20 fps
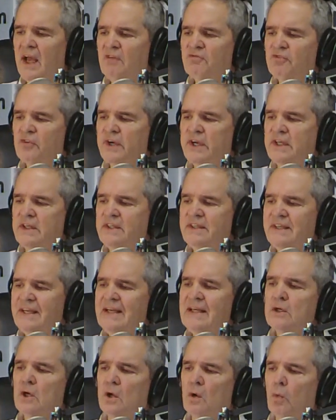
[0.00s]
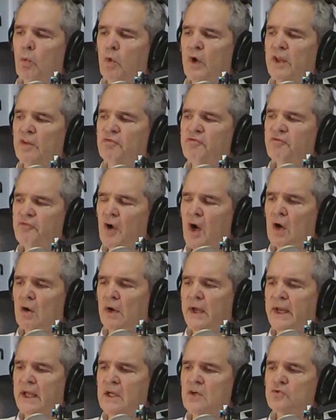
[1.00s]
every deal with
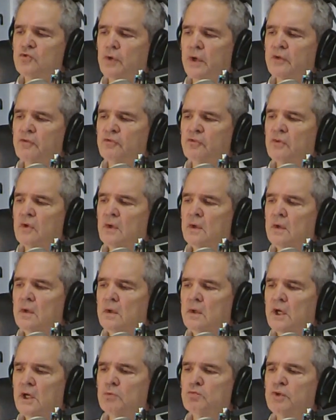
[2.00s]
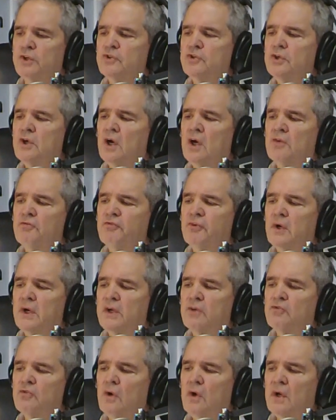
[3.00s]
foreign interests in return for
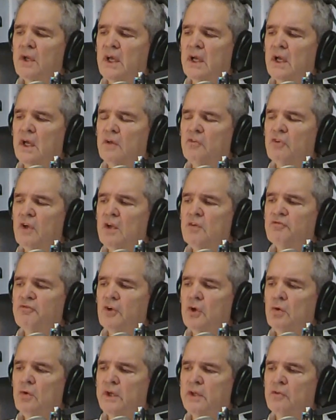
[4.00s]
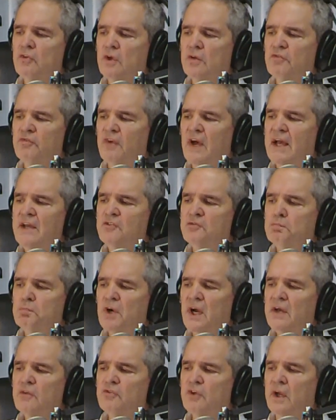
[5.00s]
exerting his influence as vice
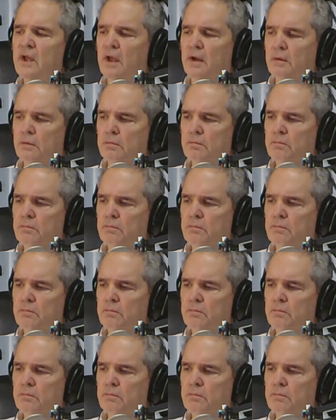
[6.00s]
president.